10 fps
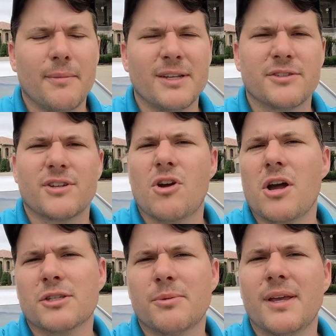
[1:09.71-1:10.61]
it doesn't
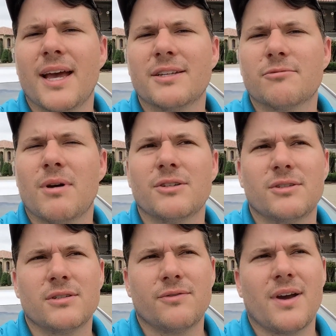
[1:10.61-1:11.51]
cost me as
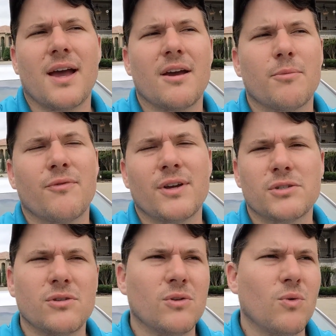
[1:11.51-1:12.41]
much as if I hire a
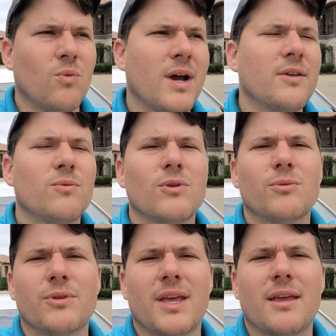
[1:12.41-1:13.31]
professional. Why in the
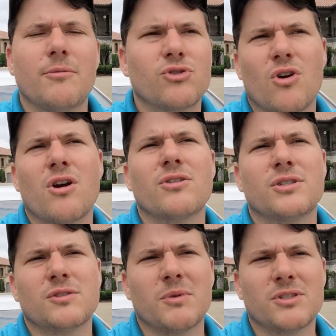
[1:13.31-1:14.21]
world would they
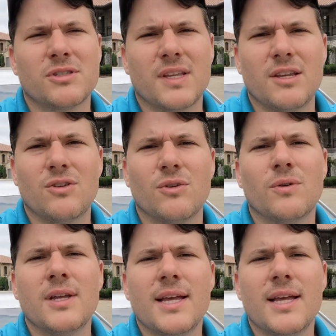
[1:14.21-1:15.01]
charge as much as they do?